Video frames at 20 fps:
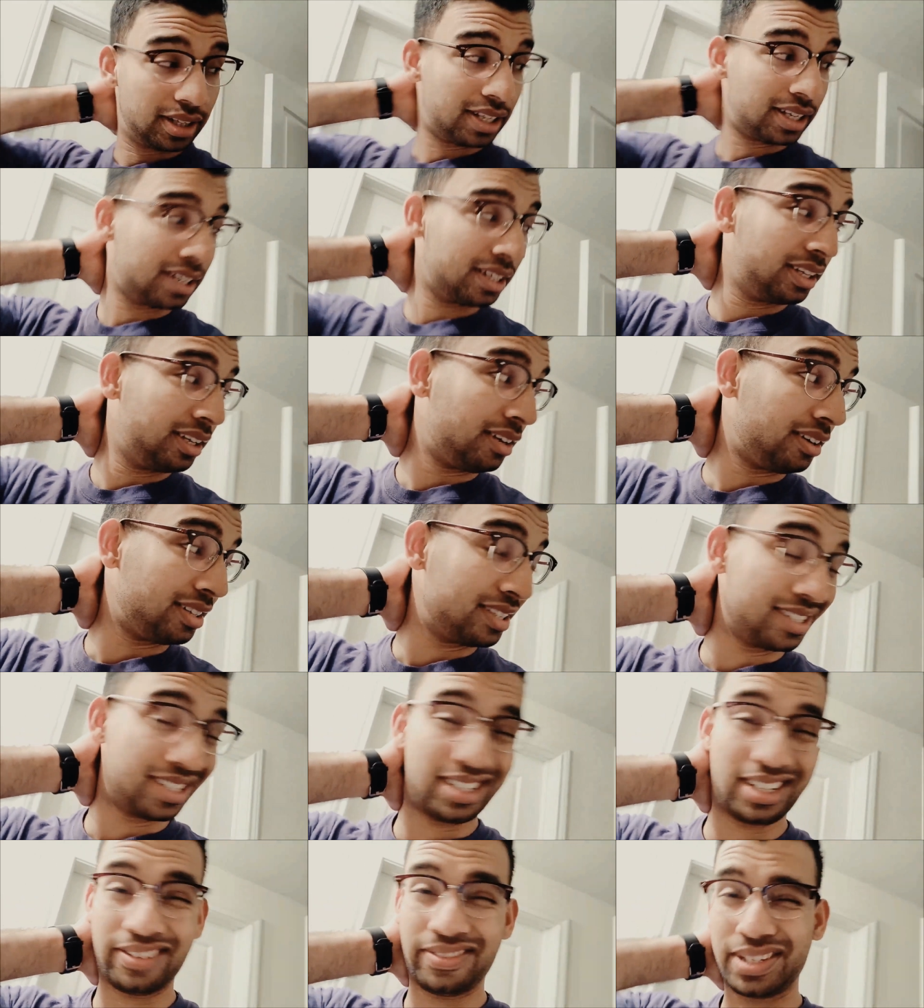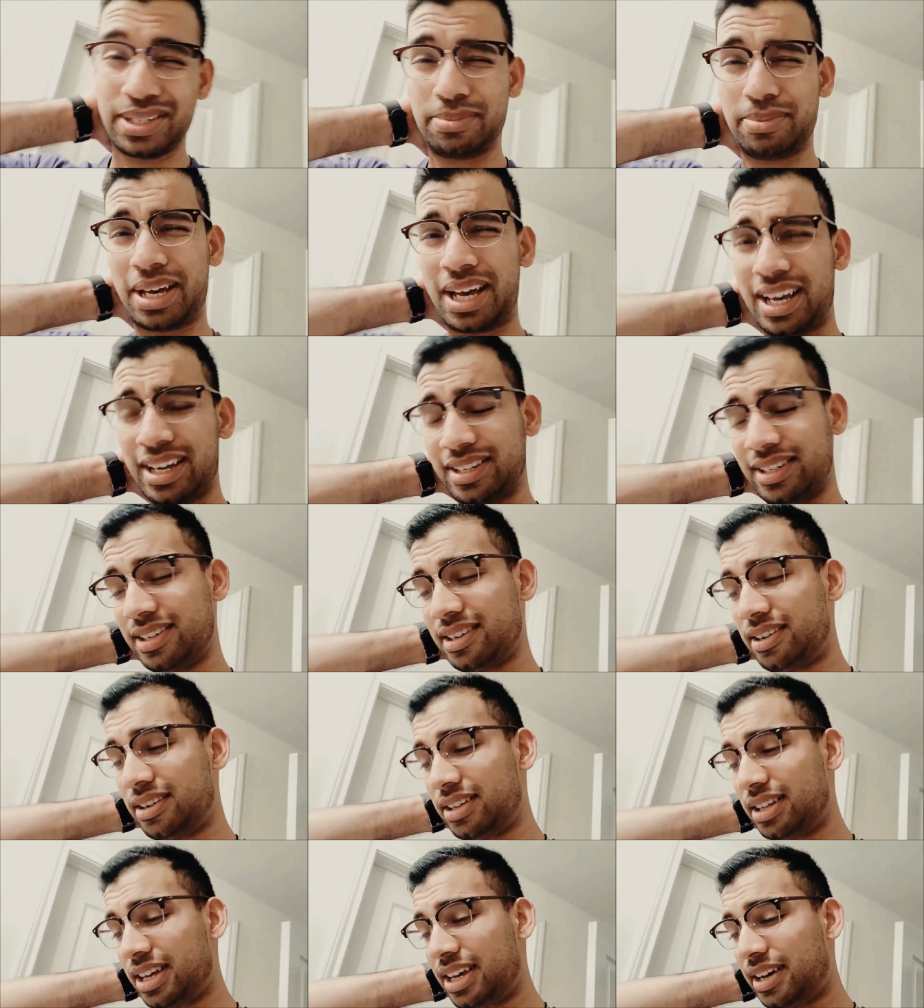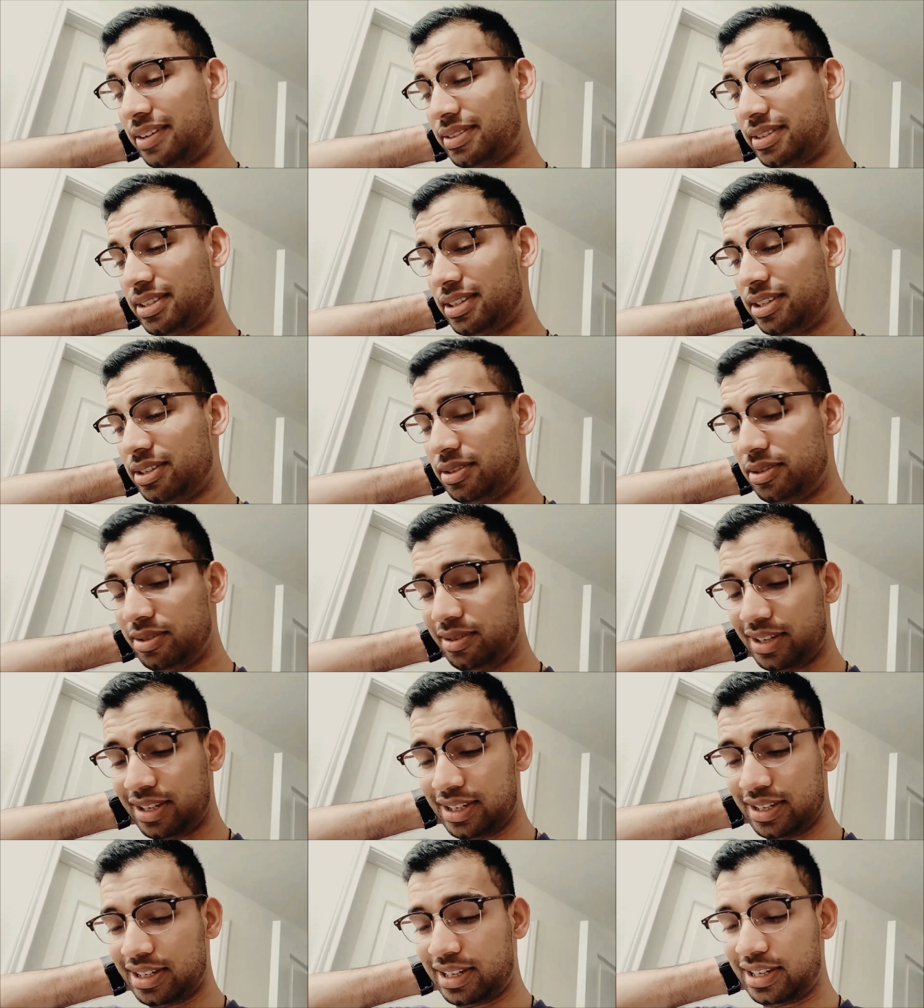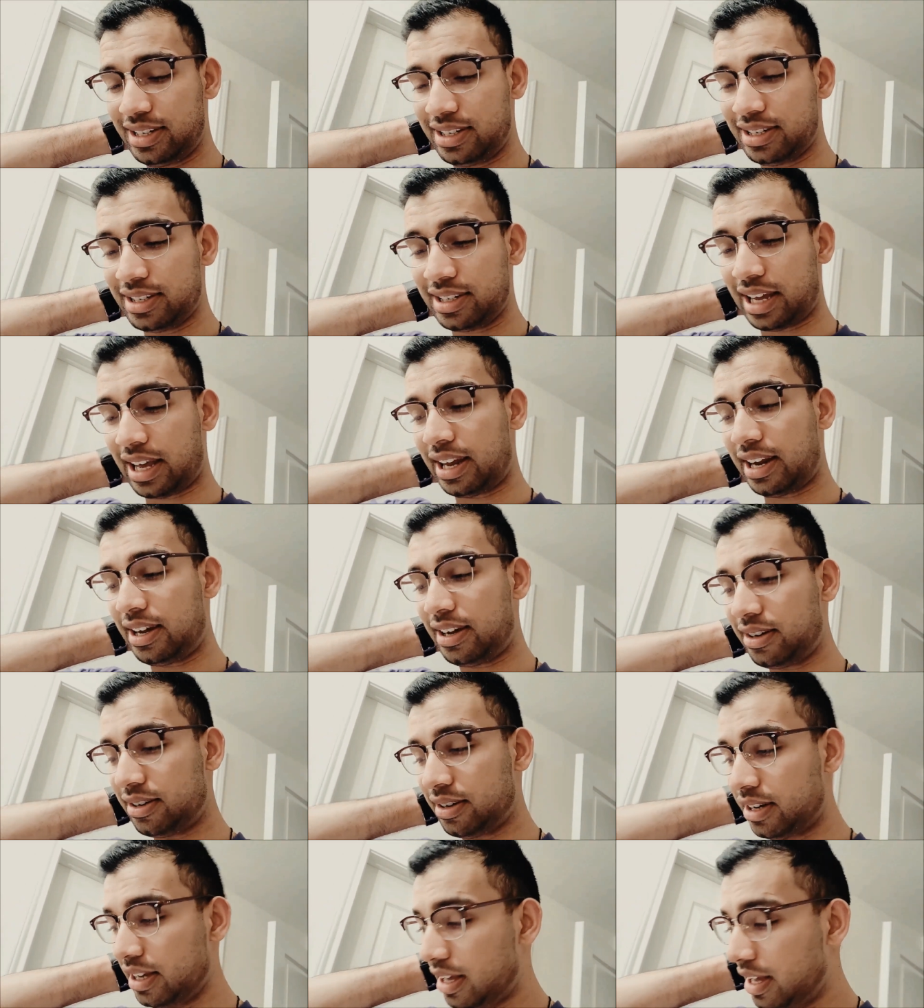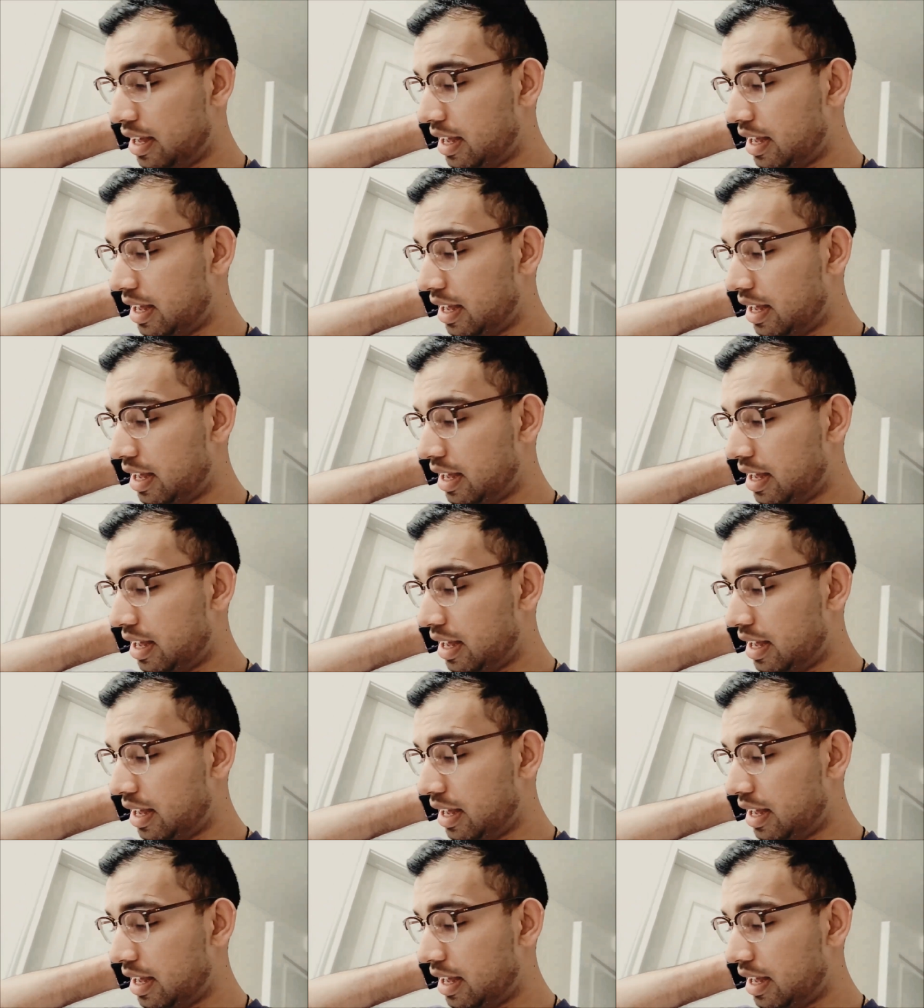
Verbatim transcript: Luckily, all the stuff is packed, and all I have to do is just head out